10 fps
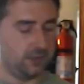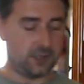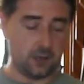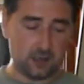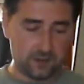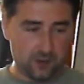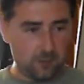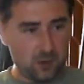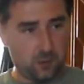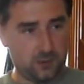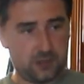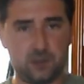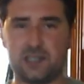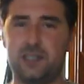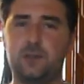So I've got my water,
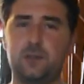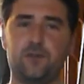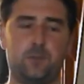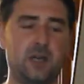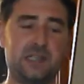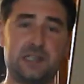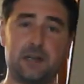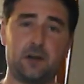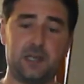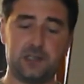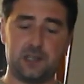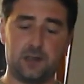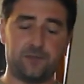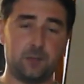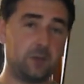which I used from my sterilized
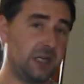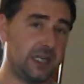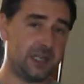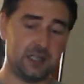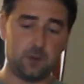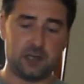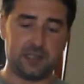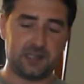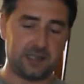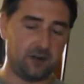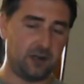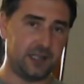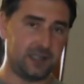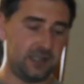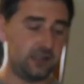jug from the beginning where I
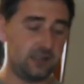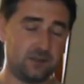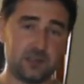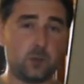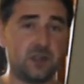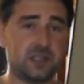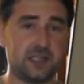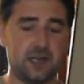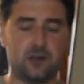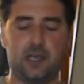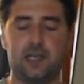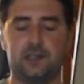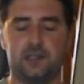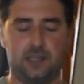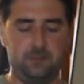sterilized this. This was sterile at
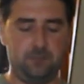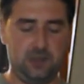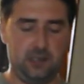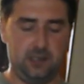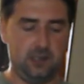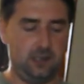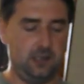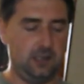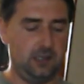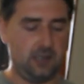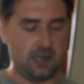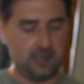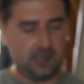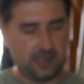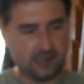the time.
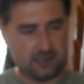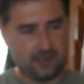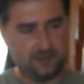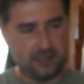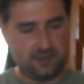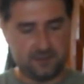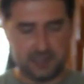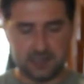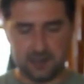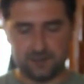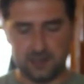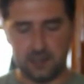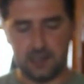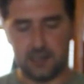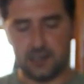And it has lovely, lovely stuff in
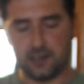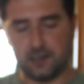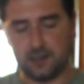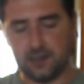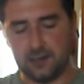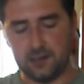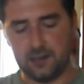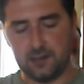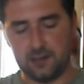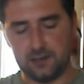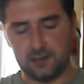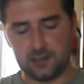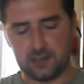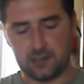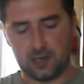it, and
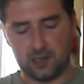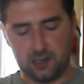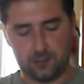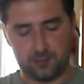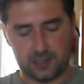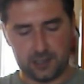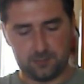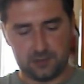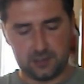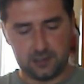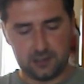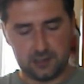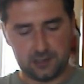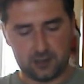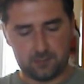just top it up to
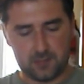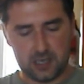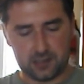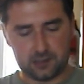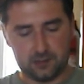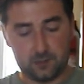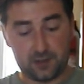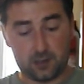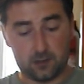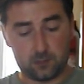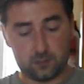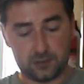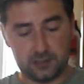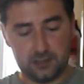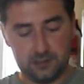the top mark with cold
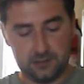water.